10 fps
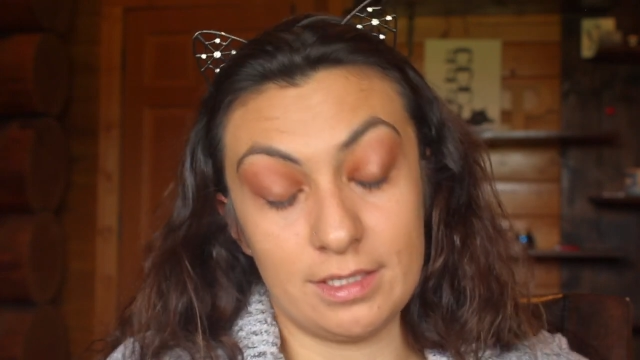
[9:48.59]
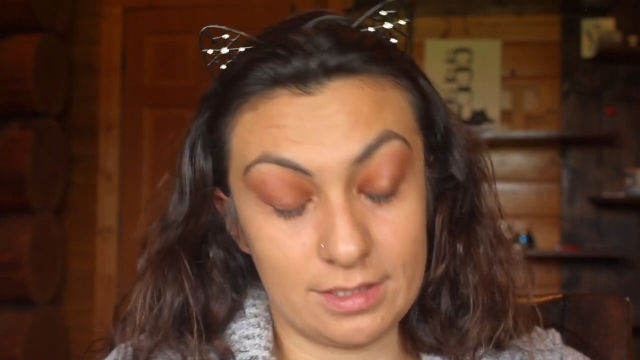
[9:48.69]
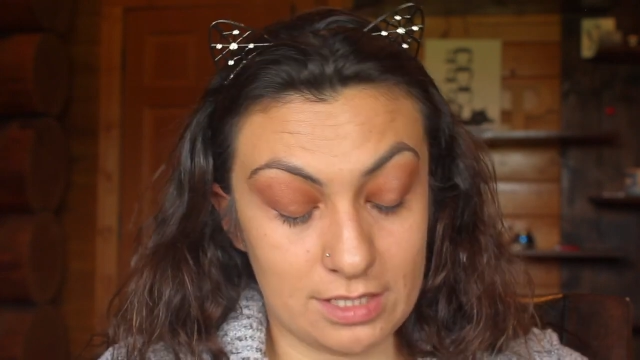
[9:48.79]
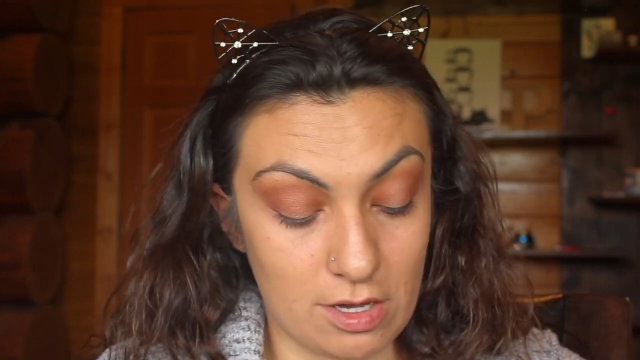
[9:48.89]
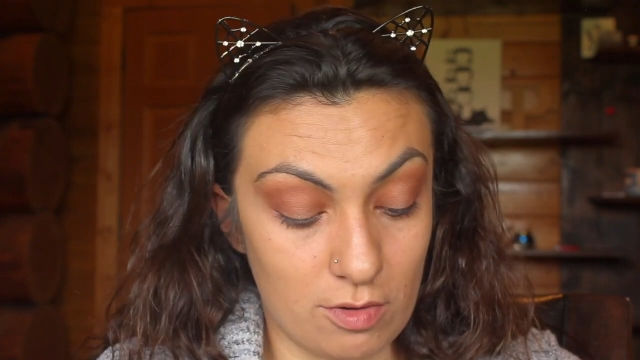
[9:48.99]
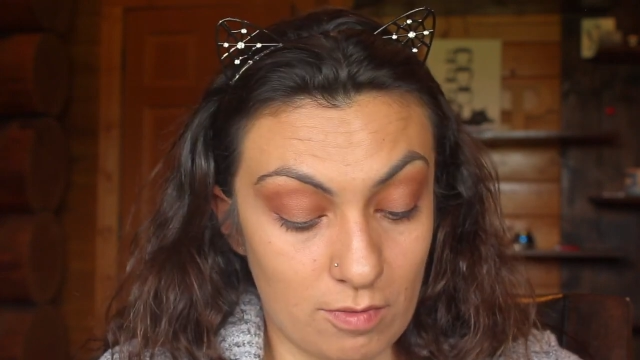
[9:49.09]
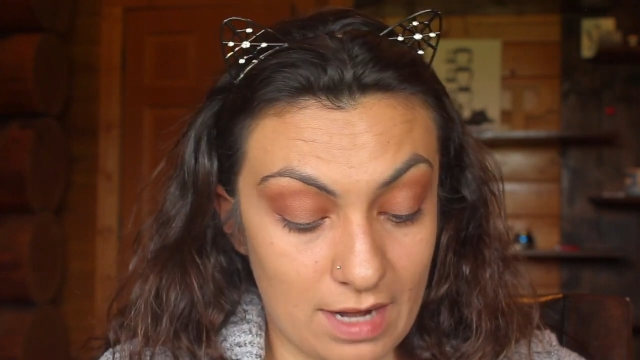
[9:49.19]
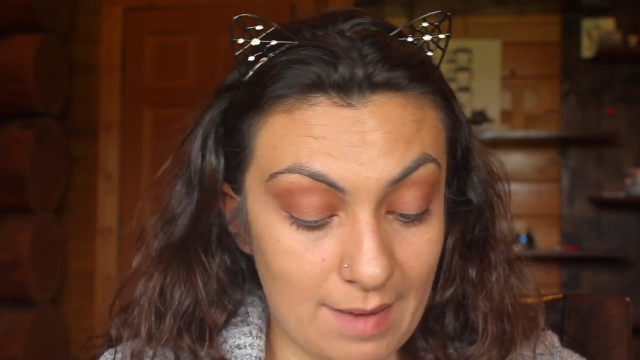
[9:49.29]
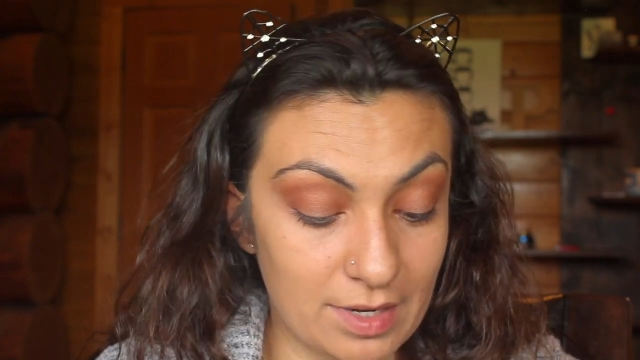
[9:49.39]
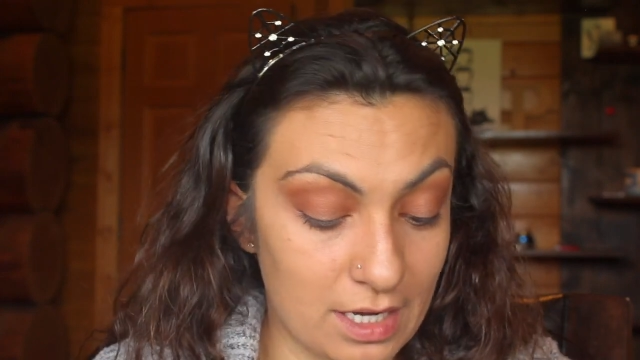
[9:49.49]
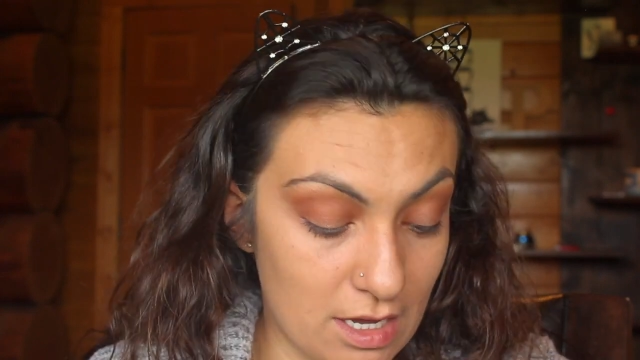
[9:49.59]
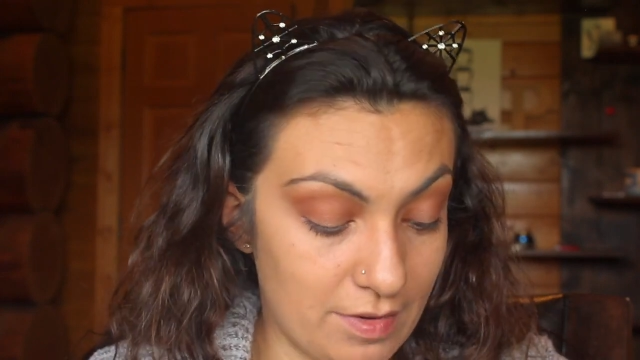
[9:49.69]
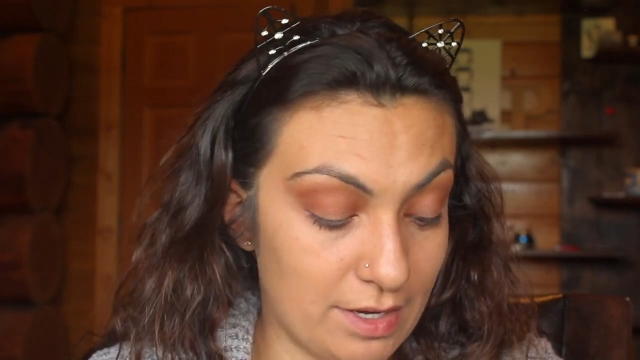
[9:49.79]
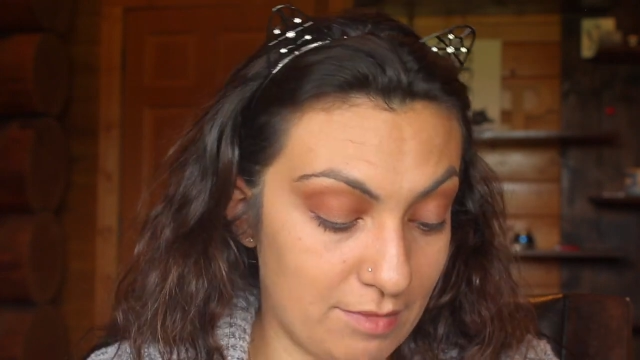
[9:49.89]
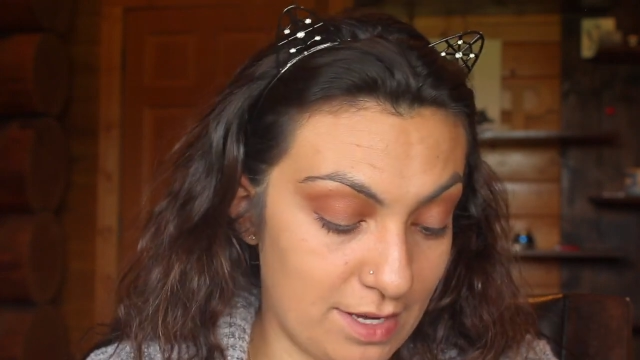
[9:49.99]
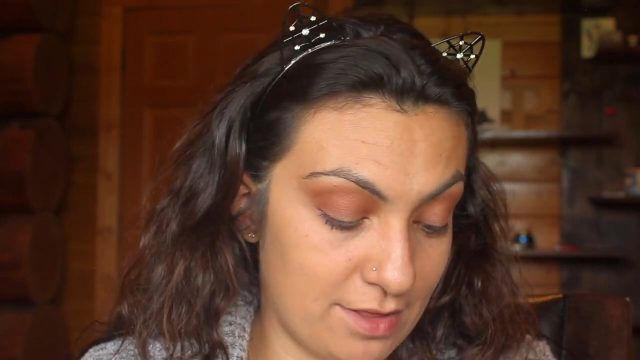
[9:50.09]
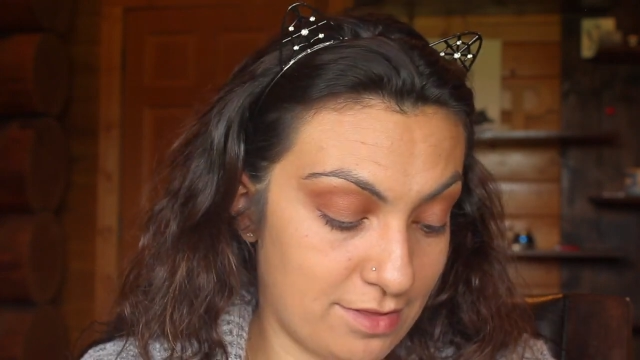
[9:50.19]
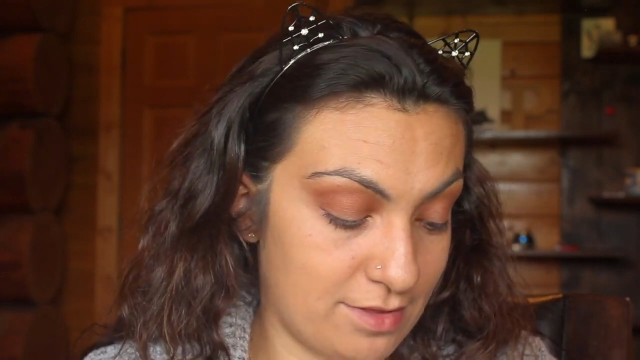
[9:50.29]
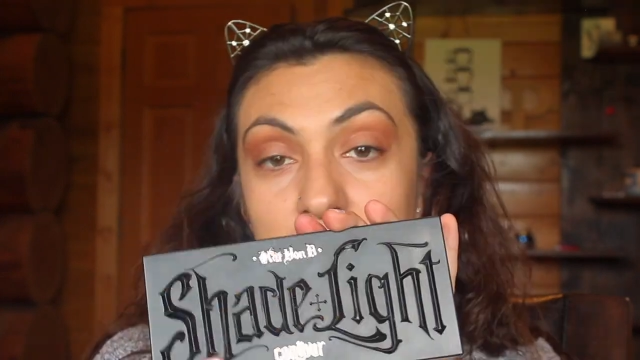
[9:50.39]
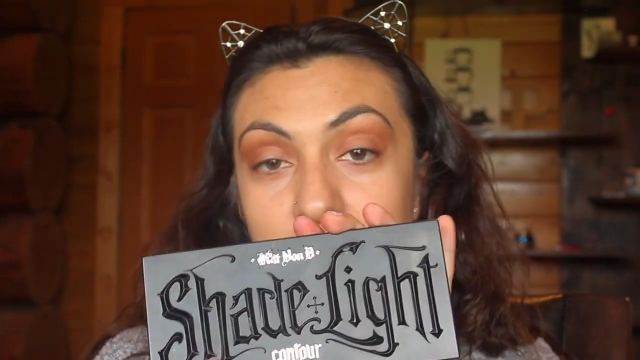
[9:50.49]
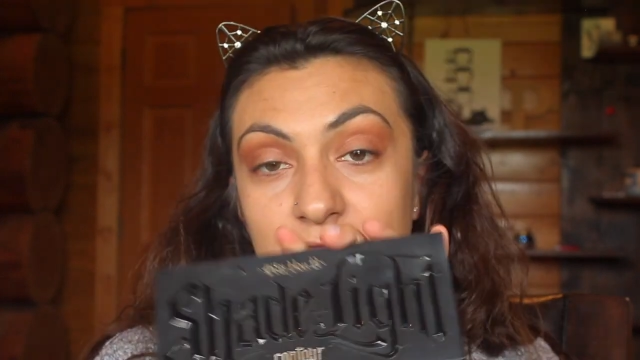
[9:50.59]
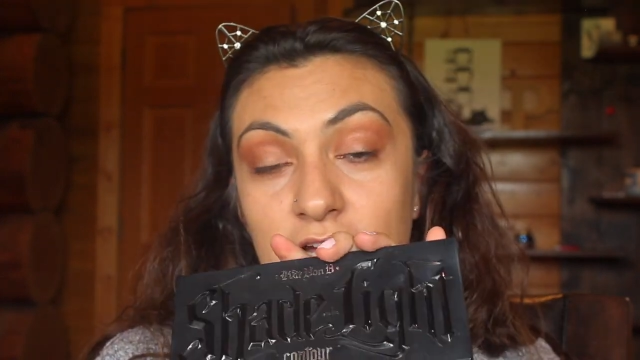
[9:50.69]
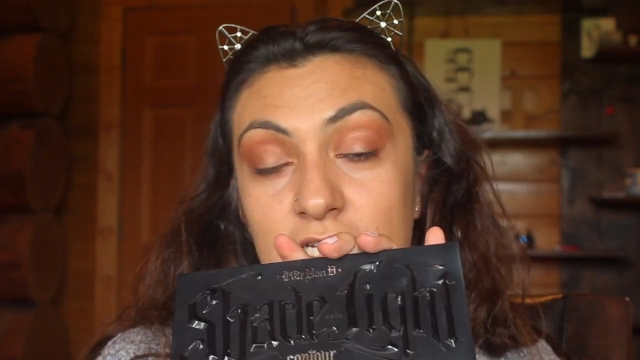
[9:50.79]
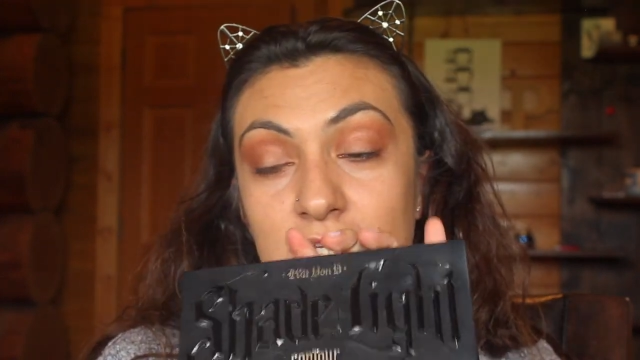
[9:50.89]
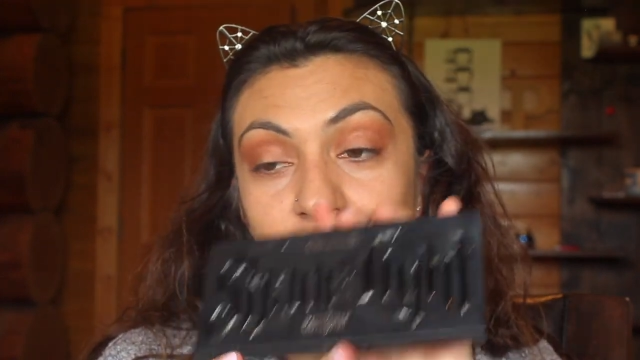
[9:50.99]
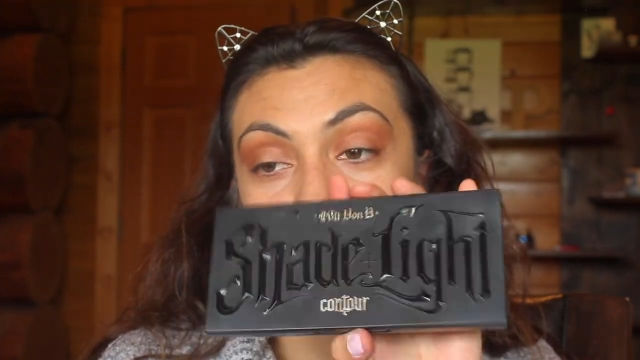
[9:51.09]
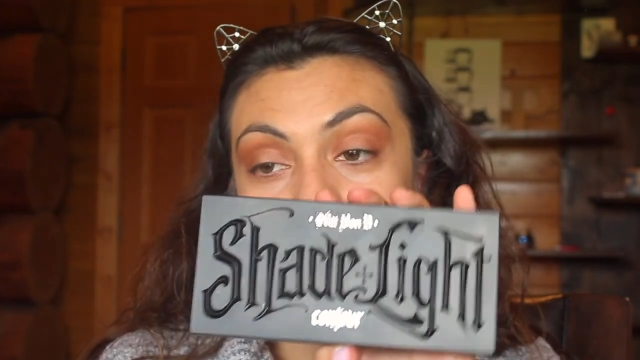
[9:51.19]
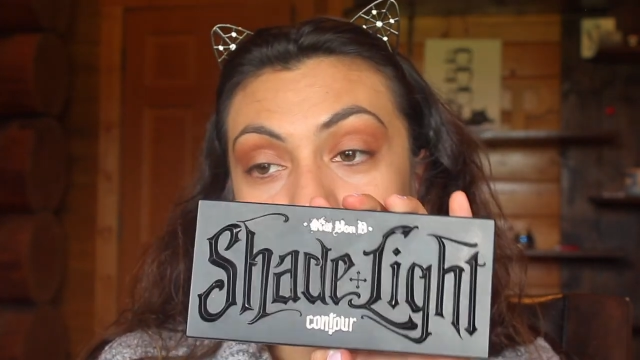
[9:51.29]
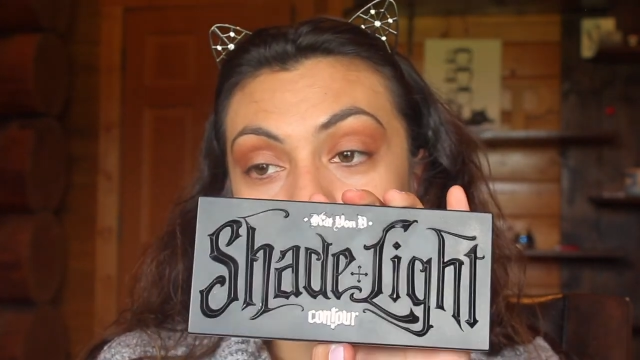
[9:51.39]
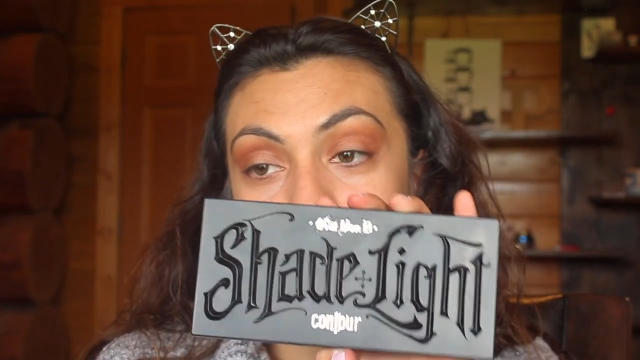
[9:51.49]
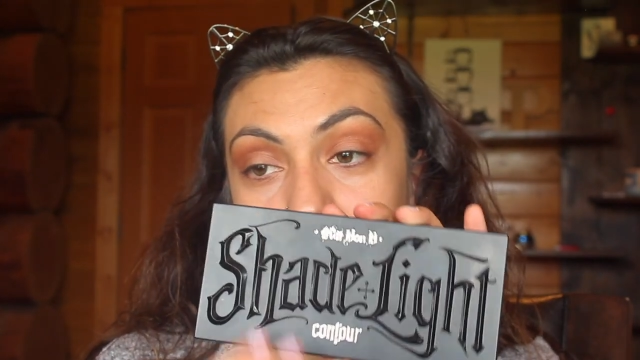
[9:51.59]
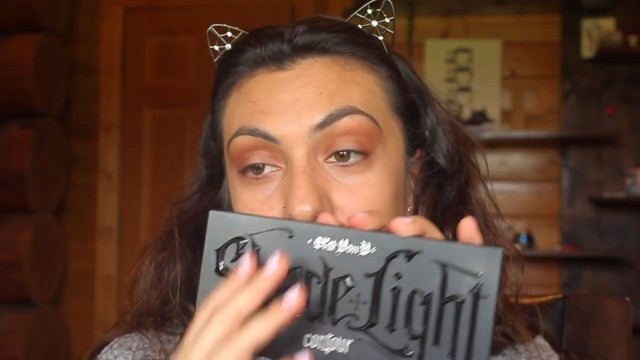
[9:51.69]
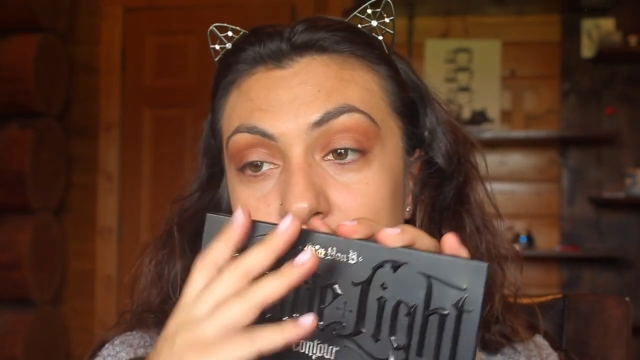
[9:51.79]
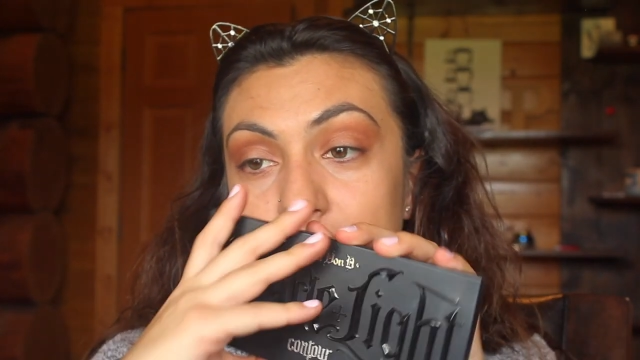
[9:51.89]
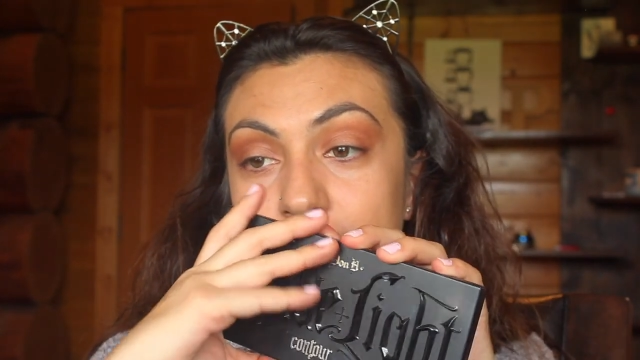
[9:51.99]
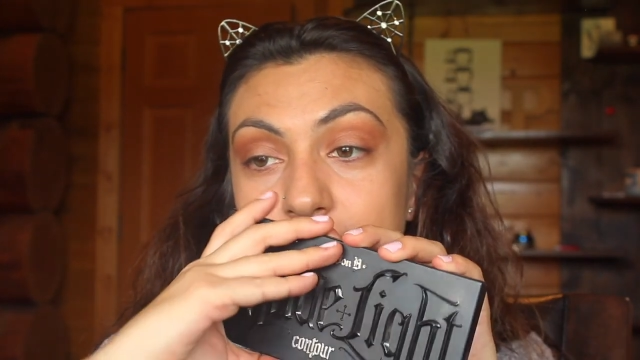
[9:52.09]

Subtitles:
so what I'm going to go in with Kat Von D's Shade and Light palette,